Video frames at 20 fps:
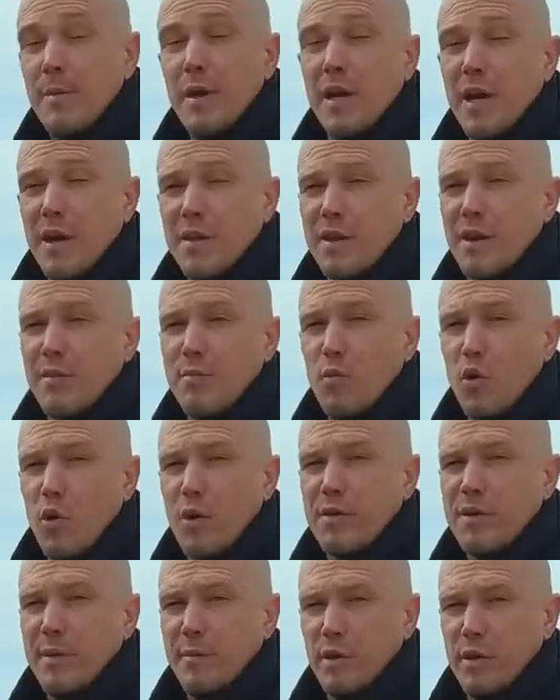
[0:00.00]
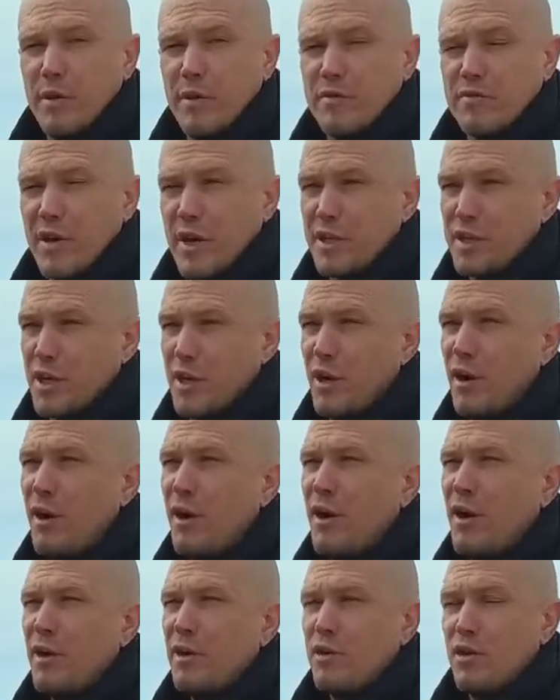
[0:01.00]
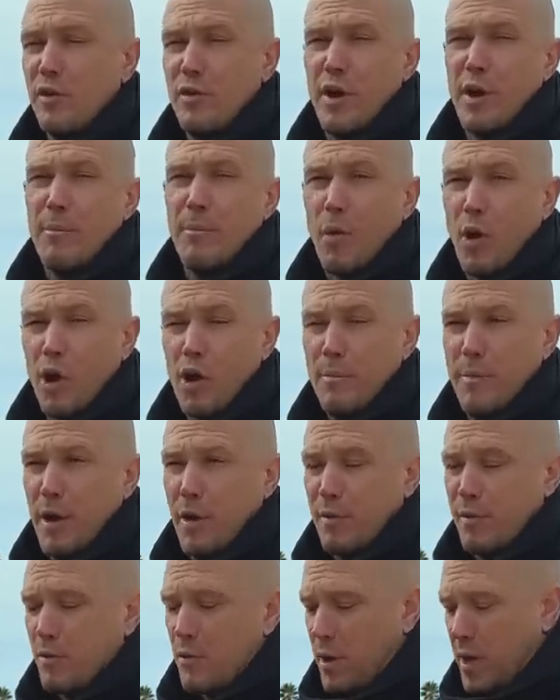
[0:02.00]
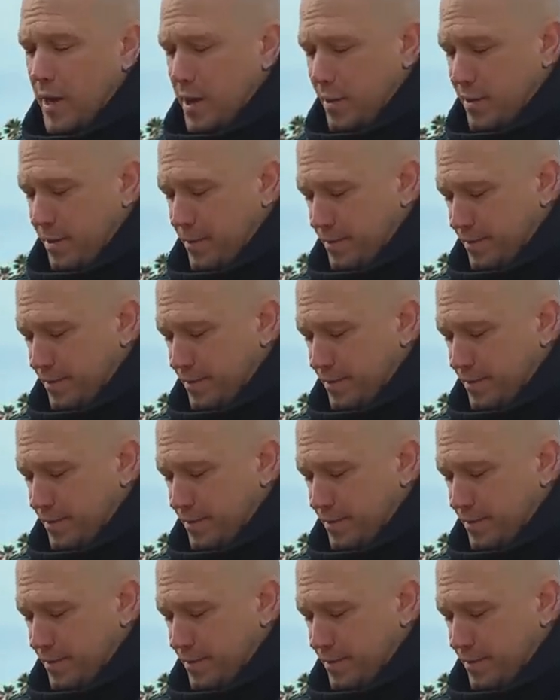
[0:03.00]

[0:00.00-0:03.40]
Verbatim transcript: because it's more similar in structure to their barbell squats.